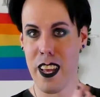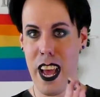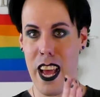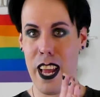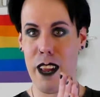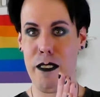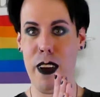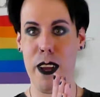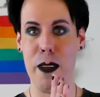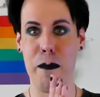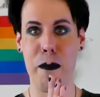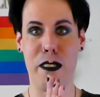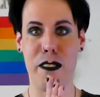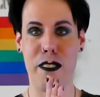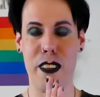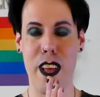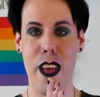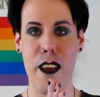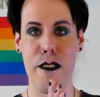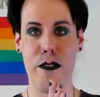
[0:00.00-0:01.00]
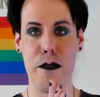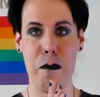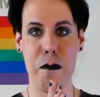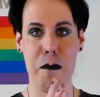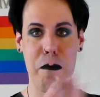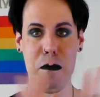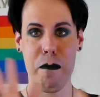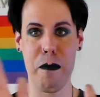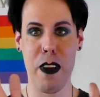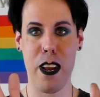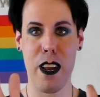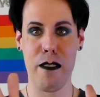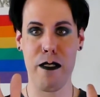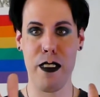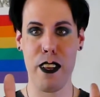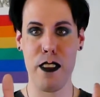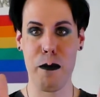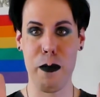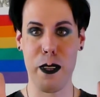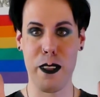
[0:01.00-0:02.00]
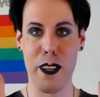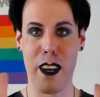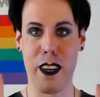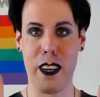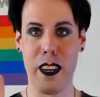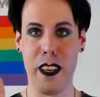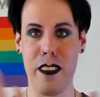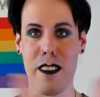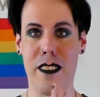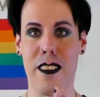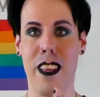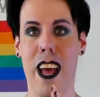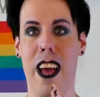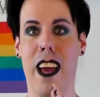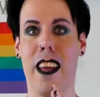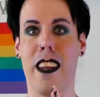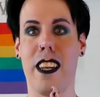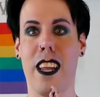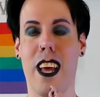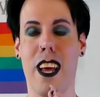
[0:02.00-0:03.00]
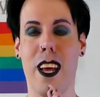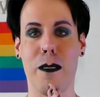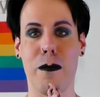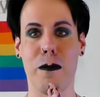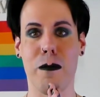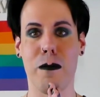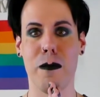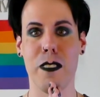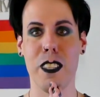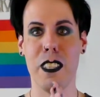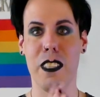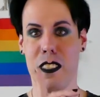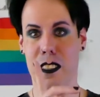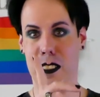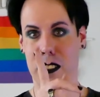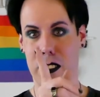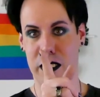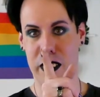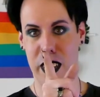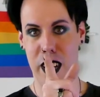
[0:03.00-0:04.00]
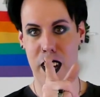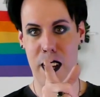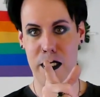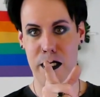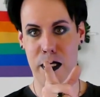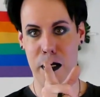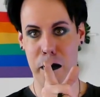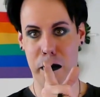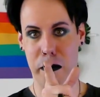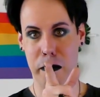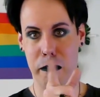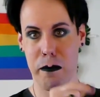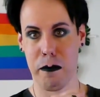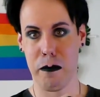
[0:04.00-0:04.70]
anyway, be safe, my lovelies, my darklies, and stay awesome,